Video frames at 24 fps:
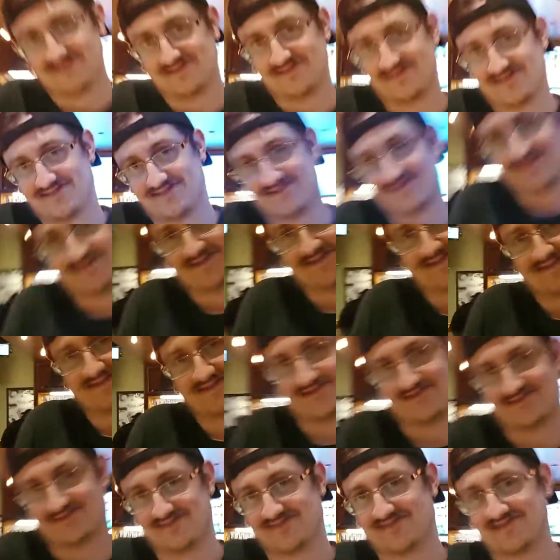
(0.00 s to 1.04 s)
All right, babe?
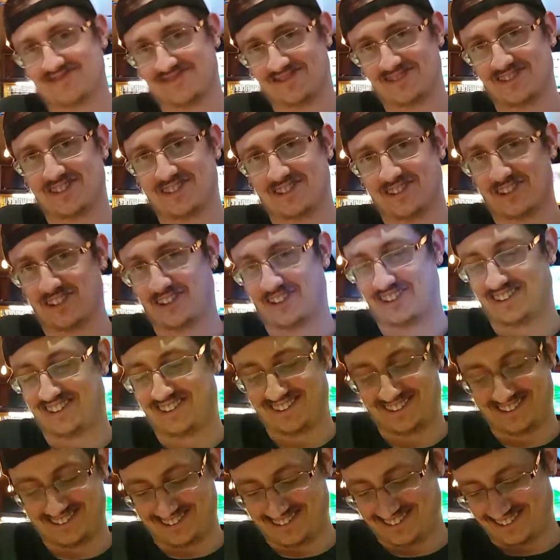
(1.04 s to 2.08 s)
So
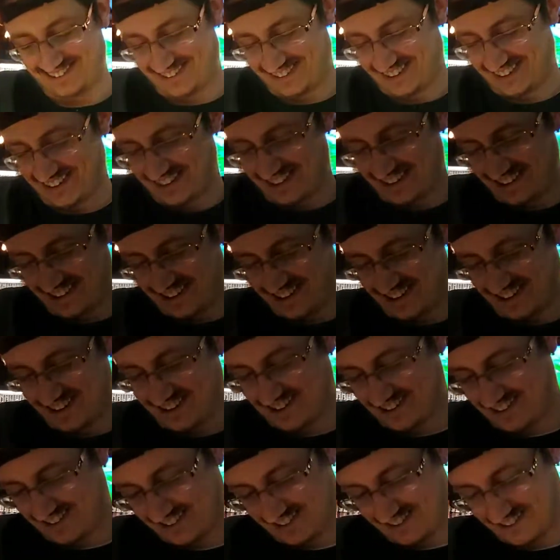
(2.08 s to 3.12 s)
we are gonna go.
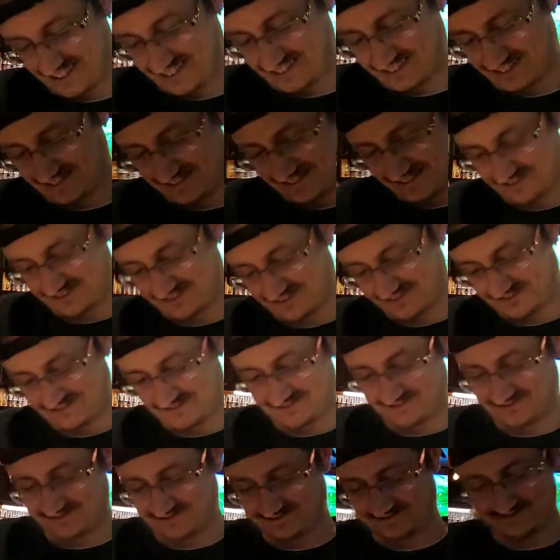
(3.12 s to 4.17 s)
So we will see you
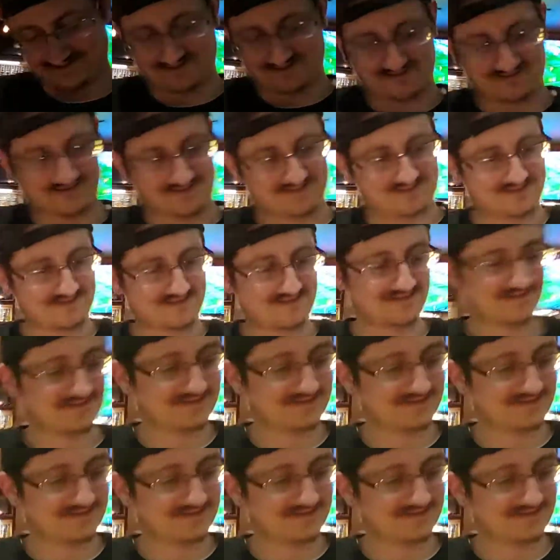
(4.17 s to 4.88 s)
later. So